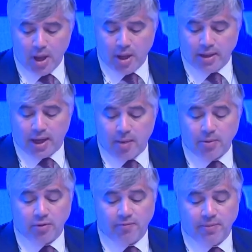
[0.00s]
The
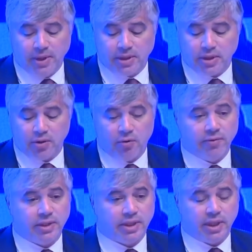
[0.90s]
Cabinet of Ministers
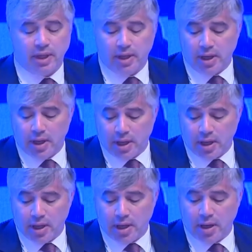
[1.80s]
oversee
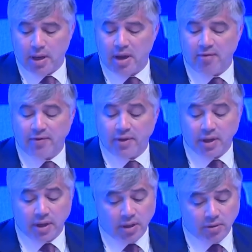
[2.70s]

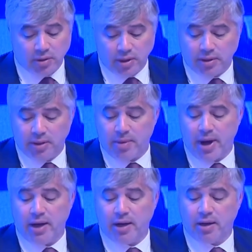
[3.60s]
everything, including
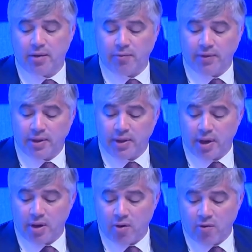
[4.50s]
demining, within
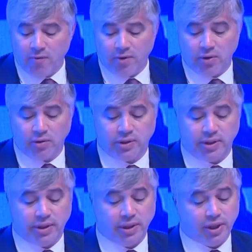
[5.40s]
the overall
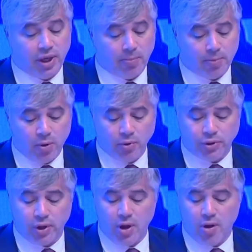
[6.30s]
strategic
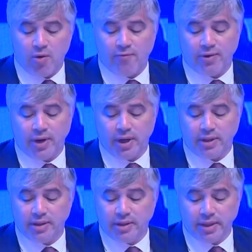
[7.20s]
approach, offering a
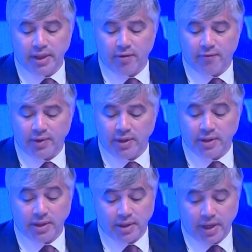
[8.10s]
degree of
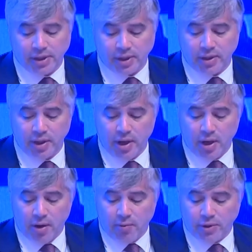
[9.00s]
integration
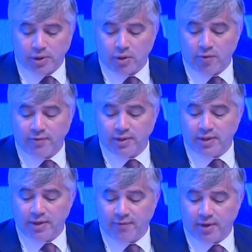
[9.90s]
which is often
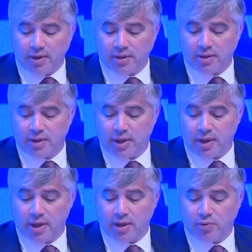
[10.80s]
difficult
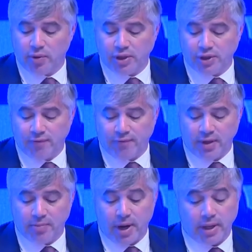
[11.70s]
to achieve
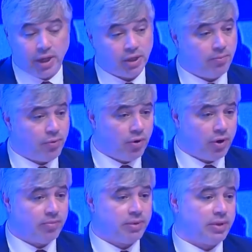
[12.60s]
in mine action
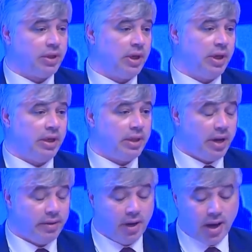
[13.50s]
programs in
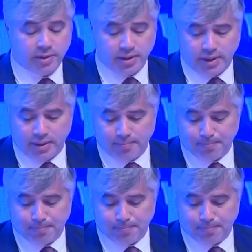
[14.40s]
other countries.